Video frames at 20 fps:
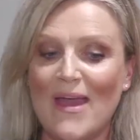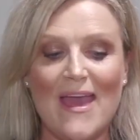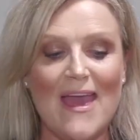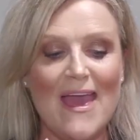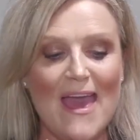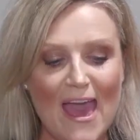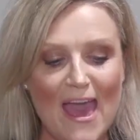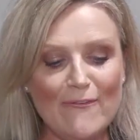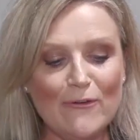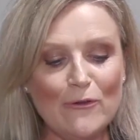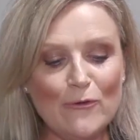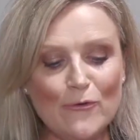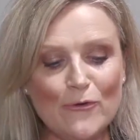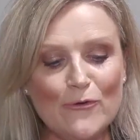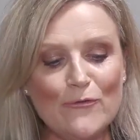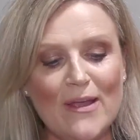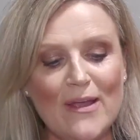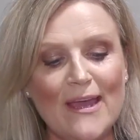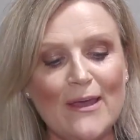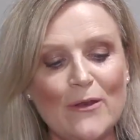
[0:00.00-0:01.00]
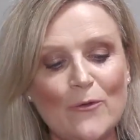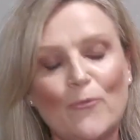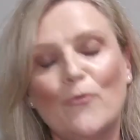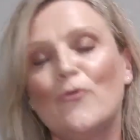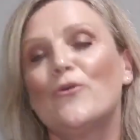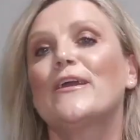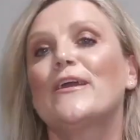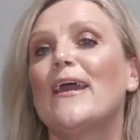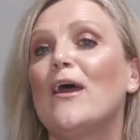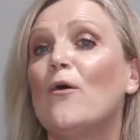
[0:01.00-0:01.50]
have a look around and
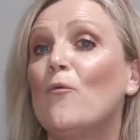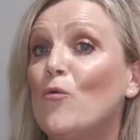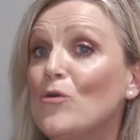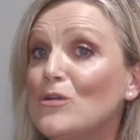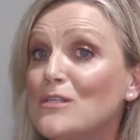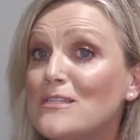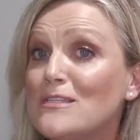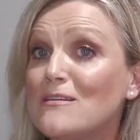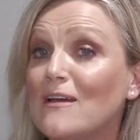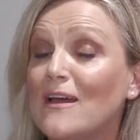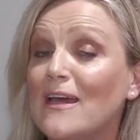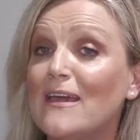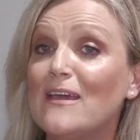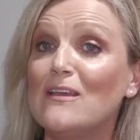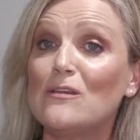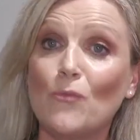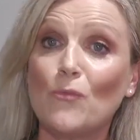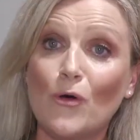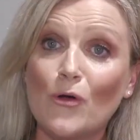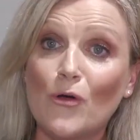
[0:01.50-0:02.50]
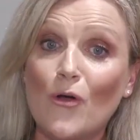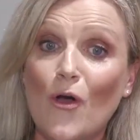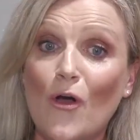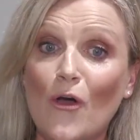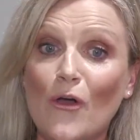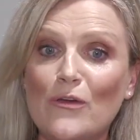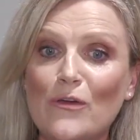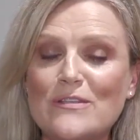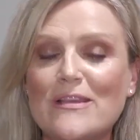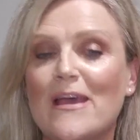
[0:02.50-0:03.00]
work out what stays, what
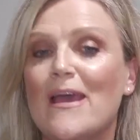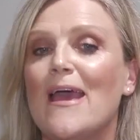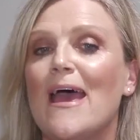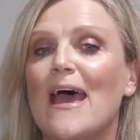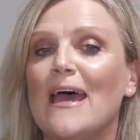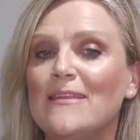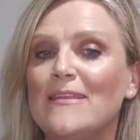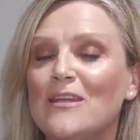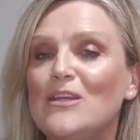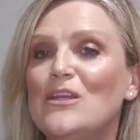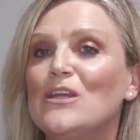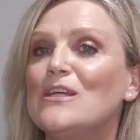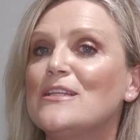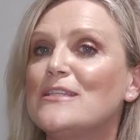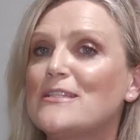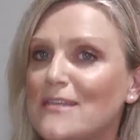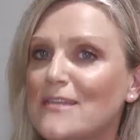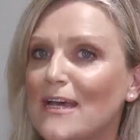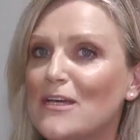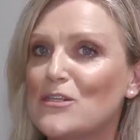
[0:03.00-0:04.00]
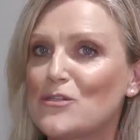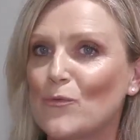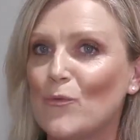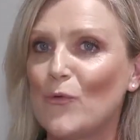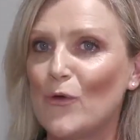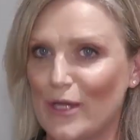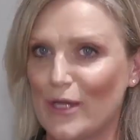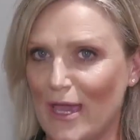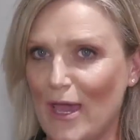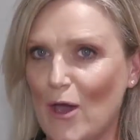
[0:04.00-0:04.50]
goes, and then you can start to
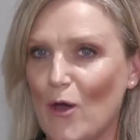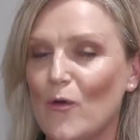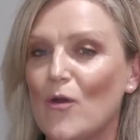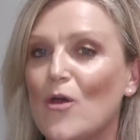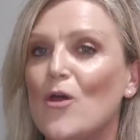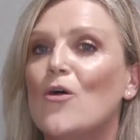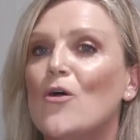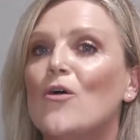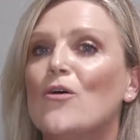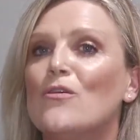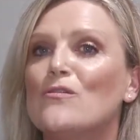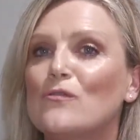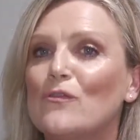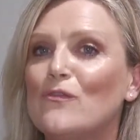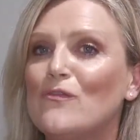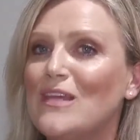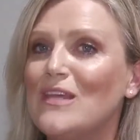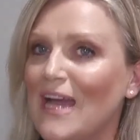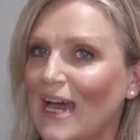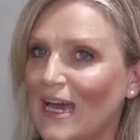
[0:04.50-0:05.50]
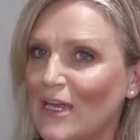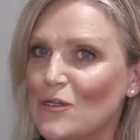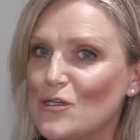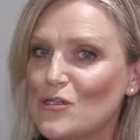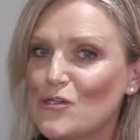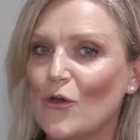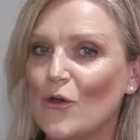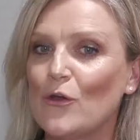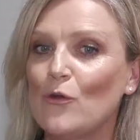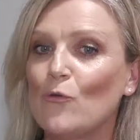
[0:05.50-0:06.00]
work out sort of the
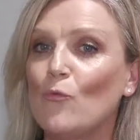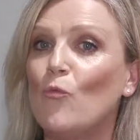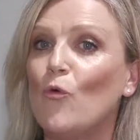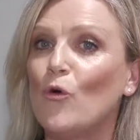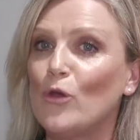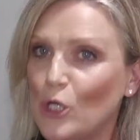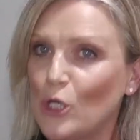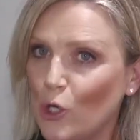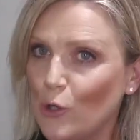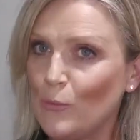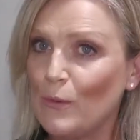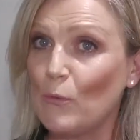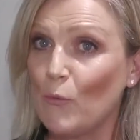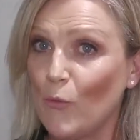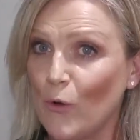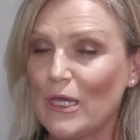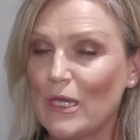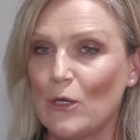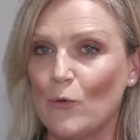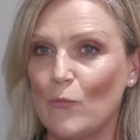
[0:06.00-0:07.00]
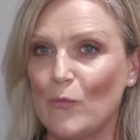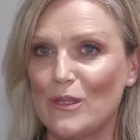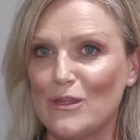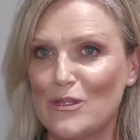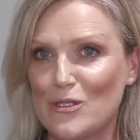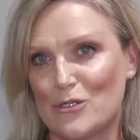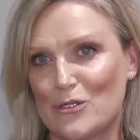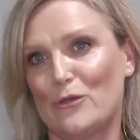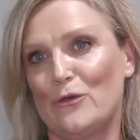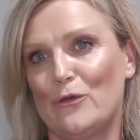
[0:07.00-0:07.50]
undertone and what you're going to be working with
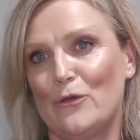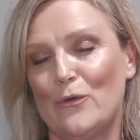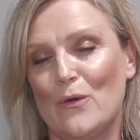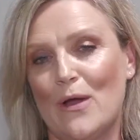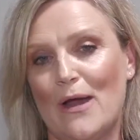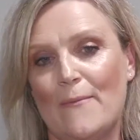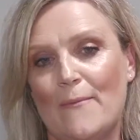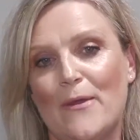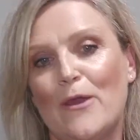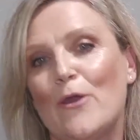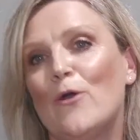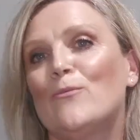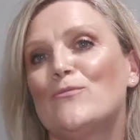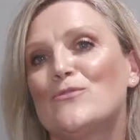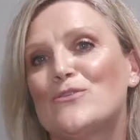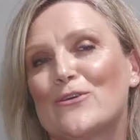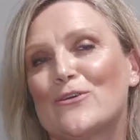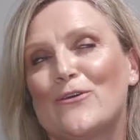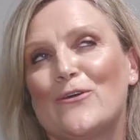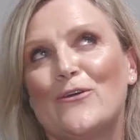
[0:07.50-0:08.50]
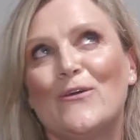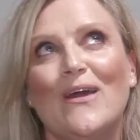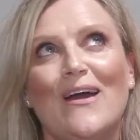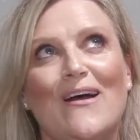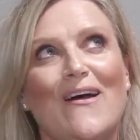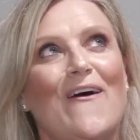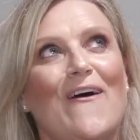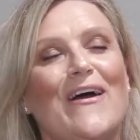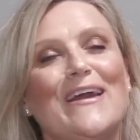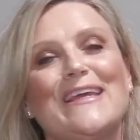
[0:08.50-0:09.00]
to help to,
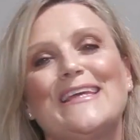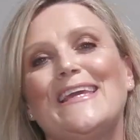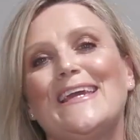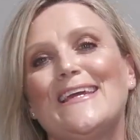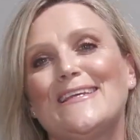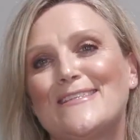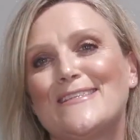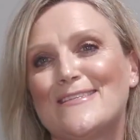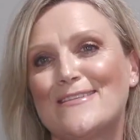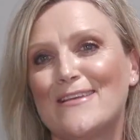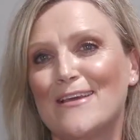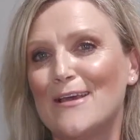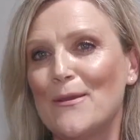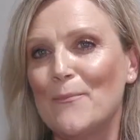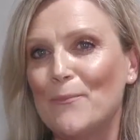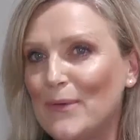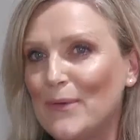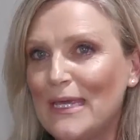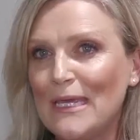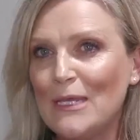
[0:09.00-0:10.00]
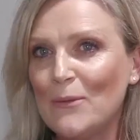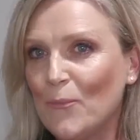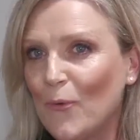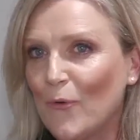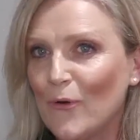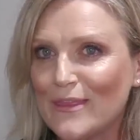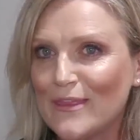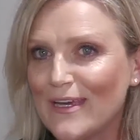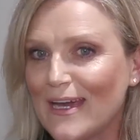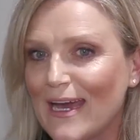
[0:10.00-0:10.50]
I guess,
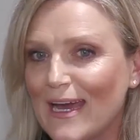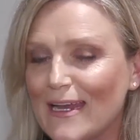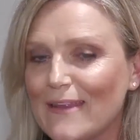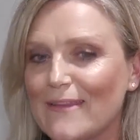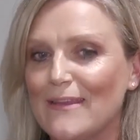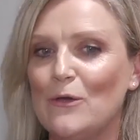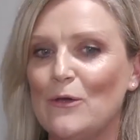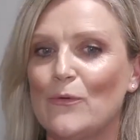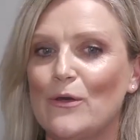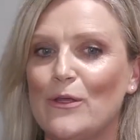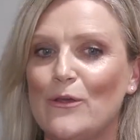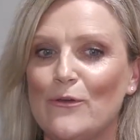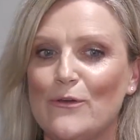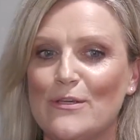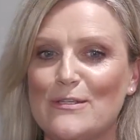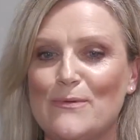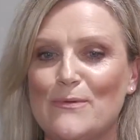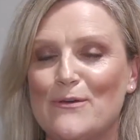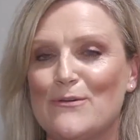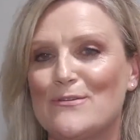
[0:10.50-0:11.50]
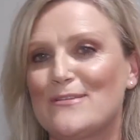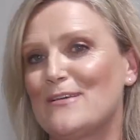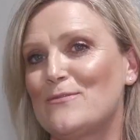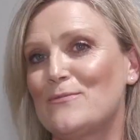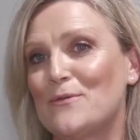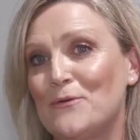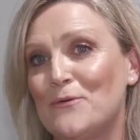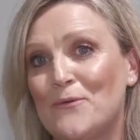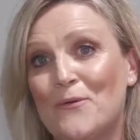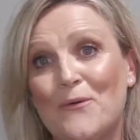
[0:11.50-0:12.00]
pinpoint the colour that you want to use, because as
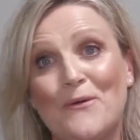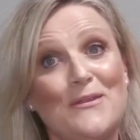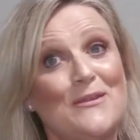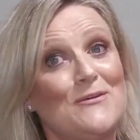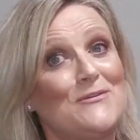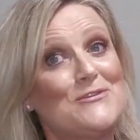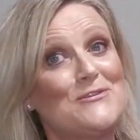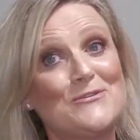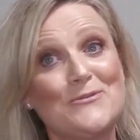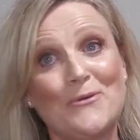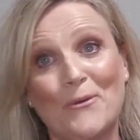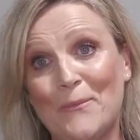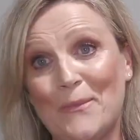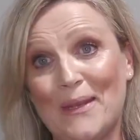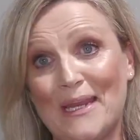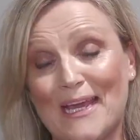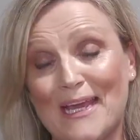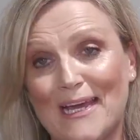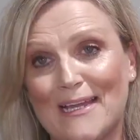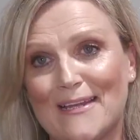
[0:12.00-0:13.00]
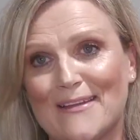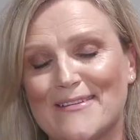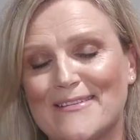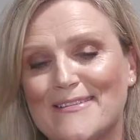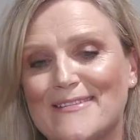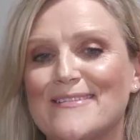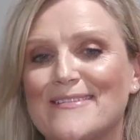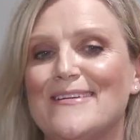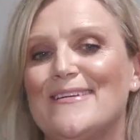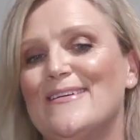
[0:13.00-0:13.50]
we all know, there's so many
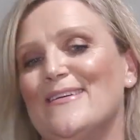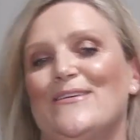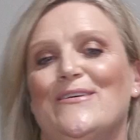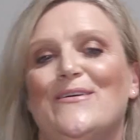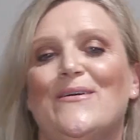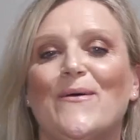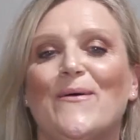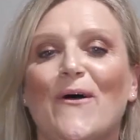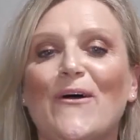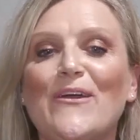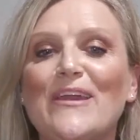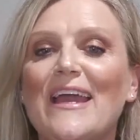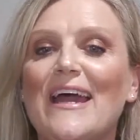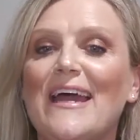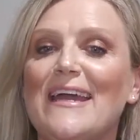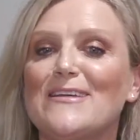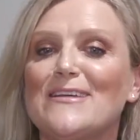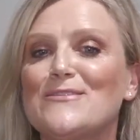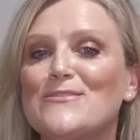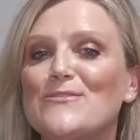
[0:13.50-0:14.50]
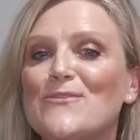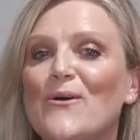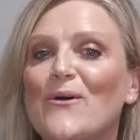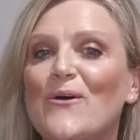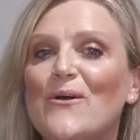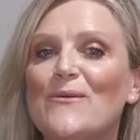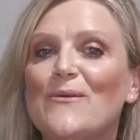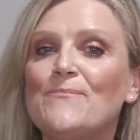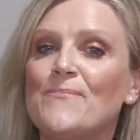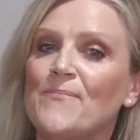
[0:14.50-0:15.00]
colours. Okay,
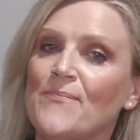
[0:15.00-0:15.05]
so